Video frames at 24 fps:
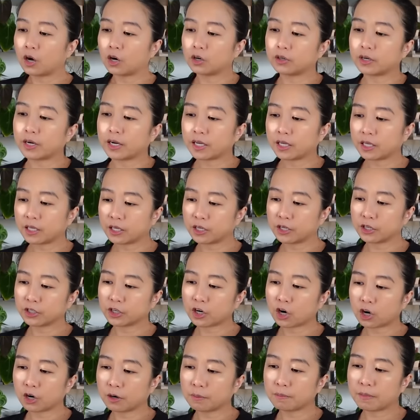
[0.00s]
All right, here
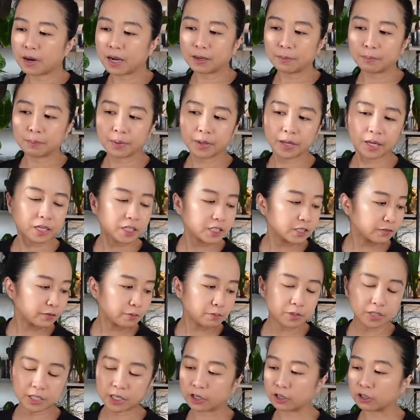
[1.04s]
are my picks
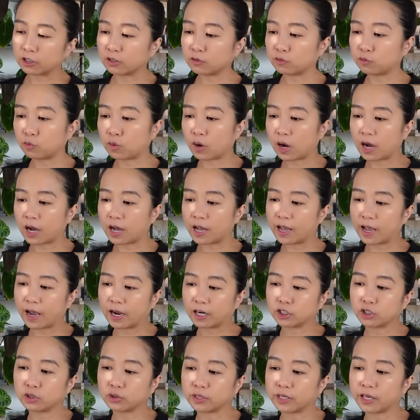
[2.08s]
from Serre la Voie. I
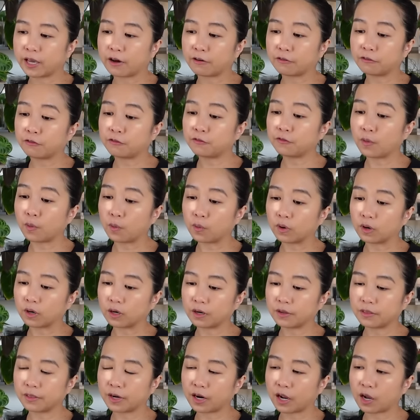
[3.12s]
actually have
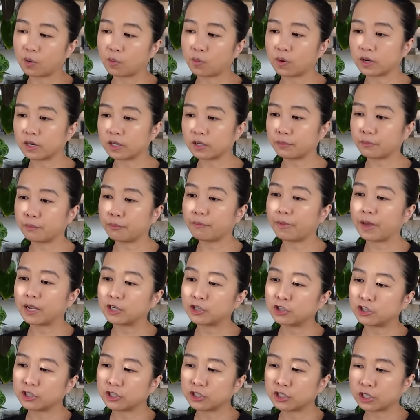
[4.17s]
four that I want to
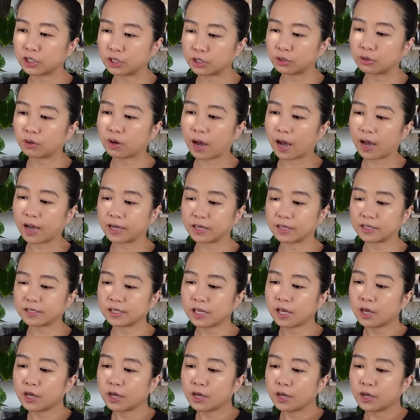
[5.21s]
mention to you
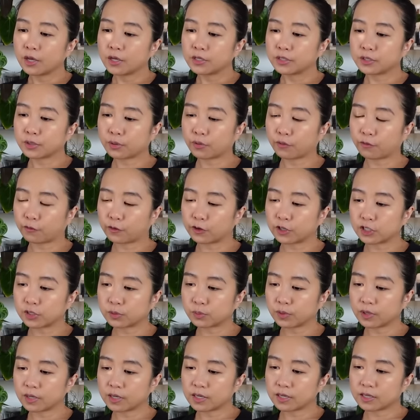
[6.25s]
guys. So the
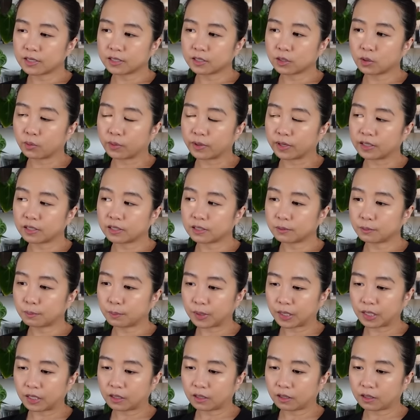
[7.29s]
first one is going to
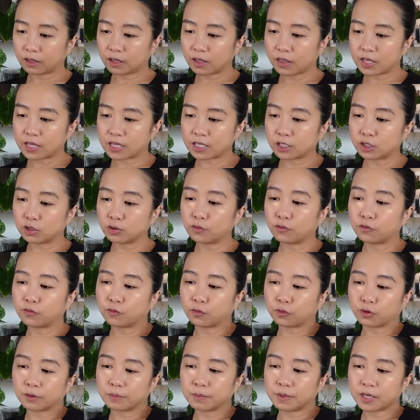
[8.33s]
be this
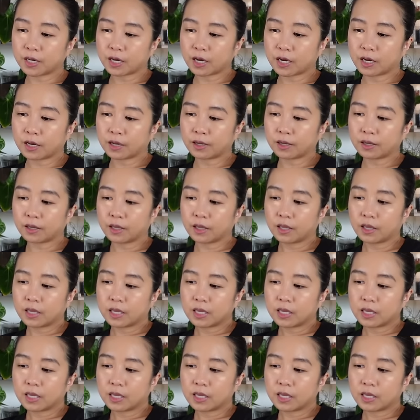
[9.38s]
Euphorbia